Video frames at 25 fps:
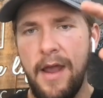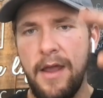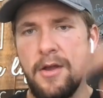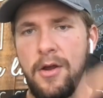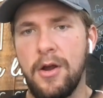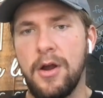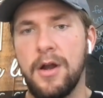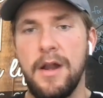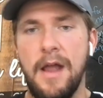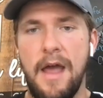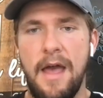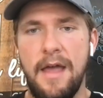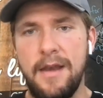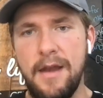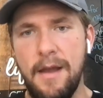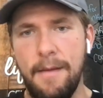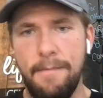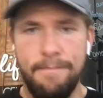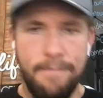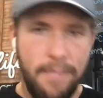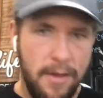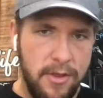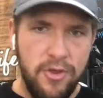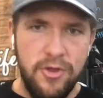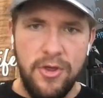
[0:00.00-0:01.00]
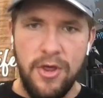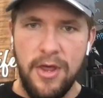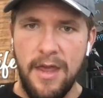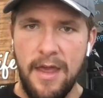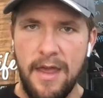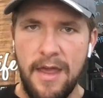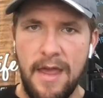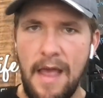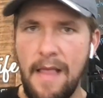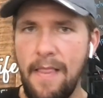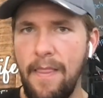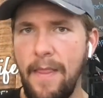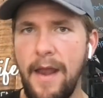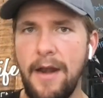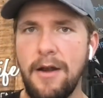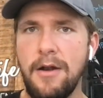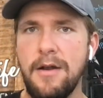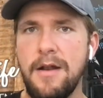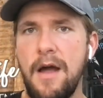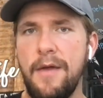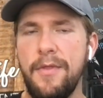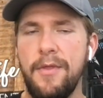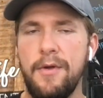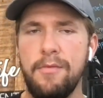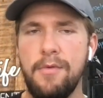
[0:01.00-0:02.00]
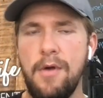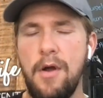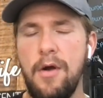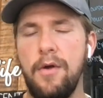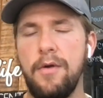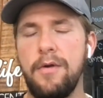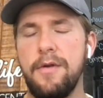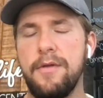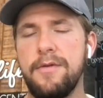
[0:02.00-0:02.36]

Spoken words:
You're going to end up binging again later down the road.